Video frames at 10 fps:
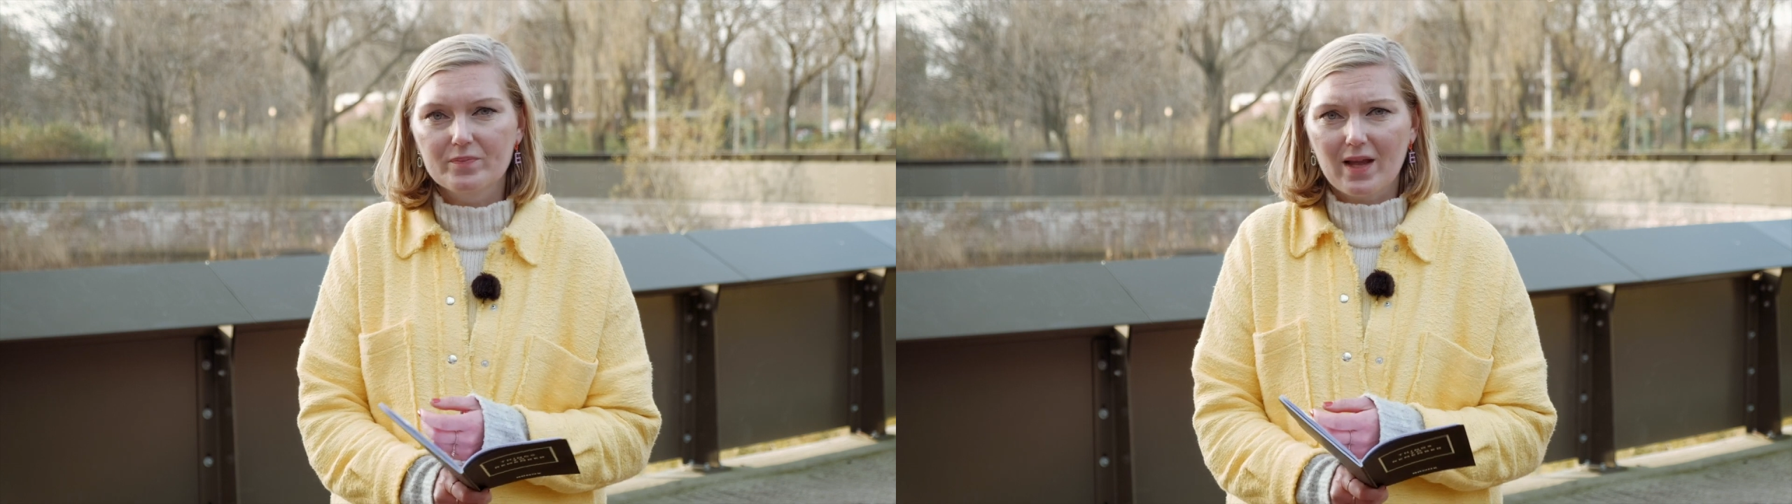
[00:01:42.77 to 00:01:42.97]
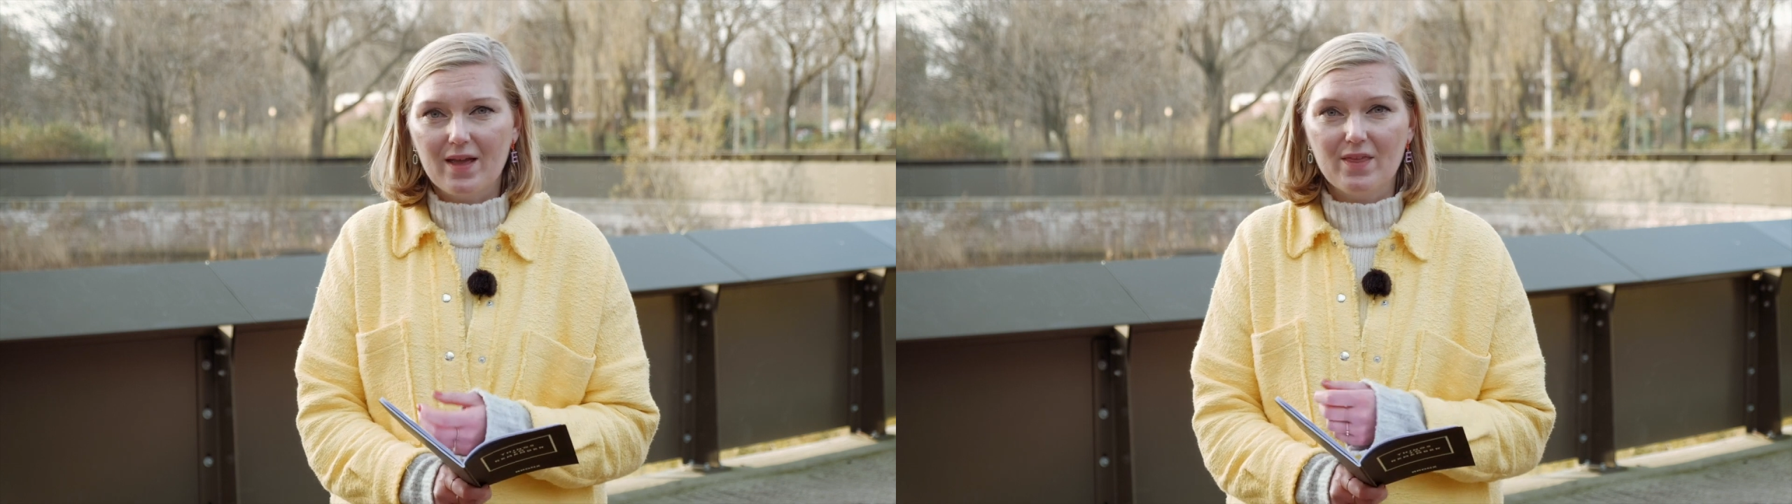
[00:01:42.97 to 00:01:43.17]

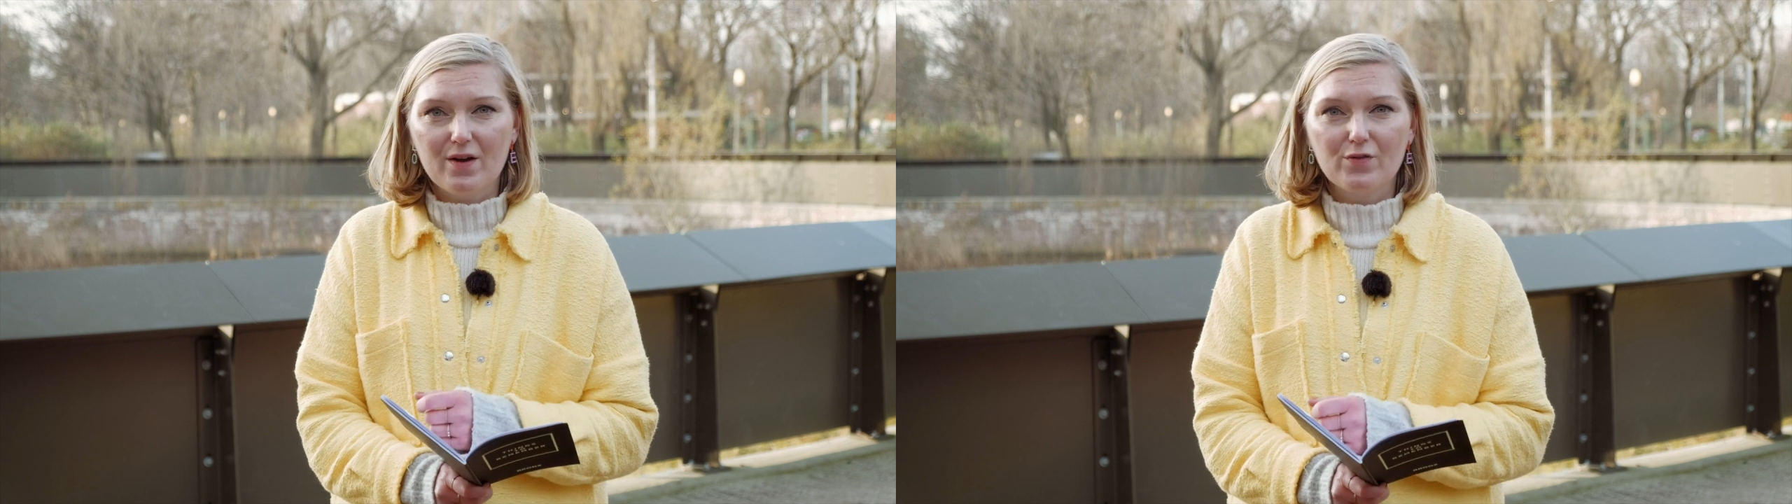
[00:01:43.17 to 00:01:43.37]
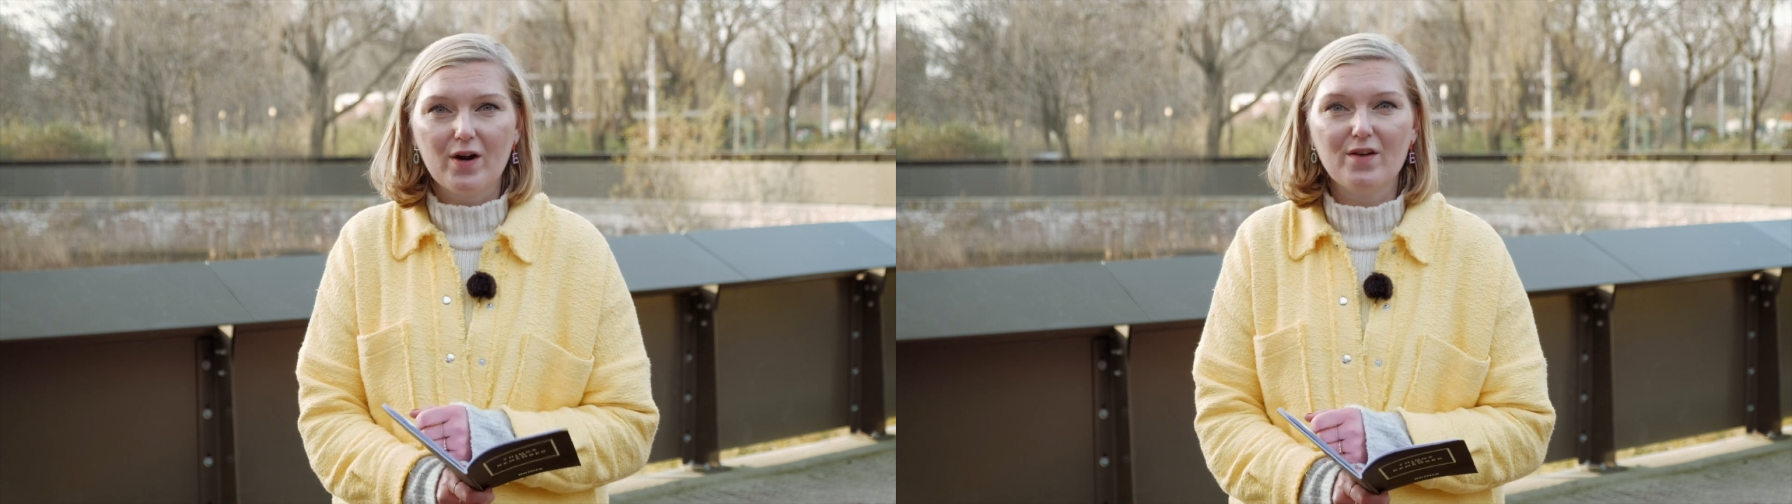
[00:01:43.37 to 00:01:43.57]
and
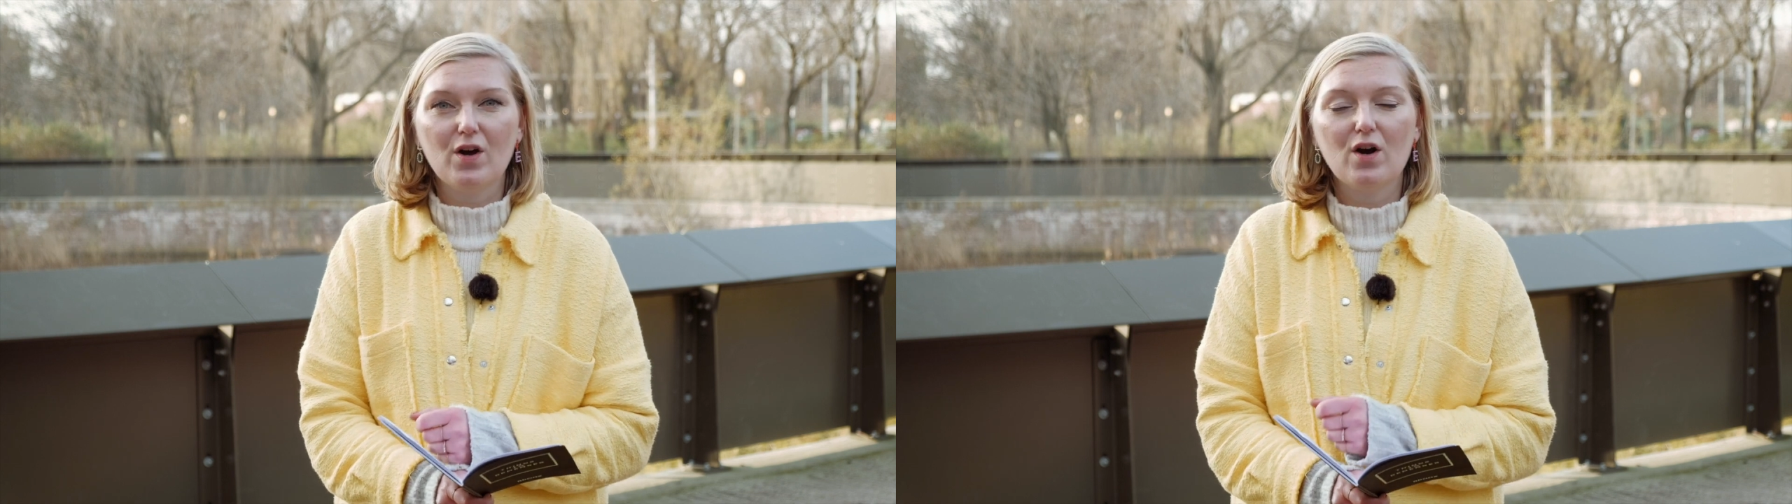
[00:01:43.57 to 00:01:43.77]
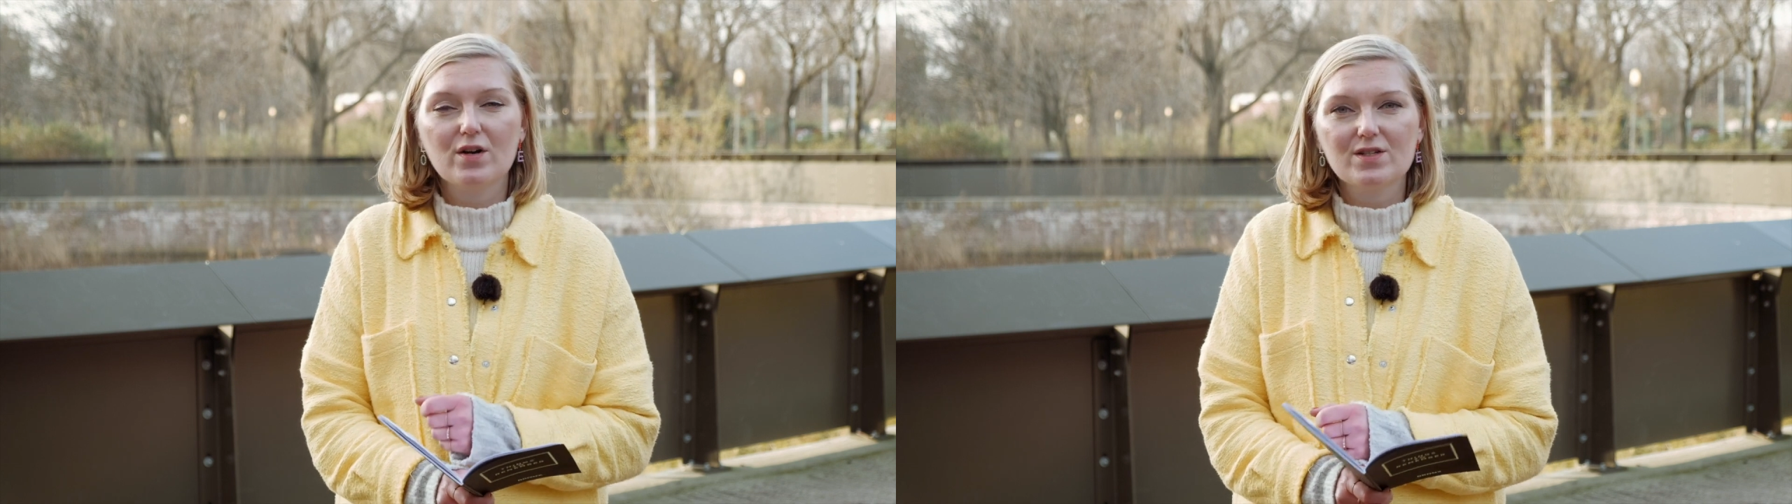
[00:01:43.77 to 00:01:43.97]
therefore have a hard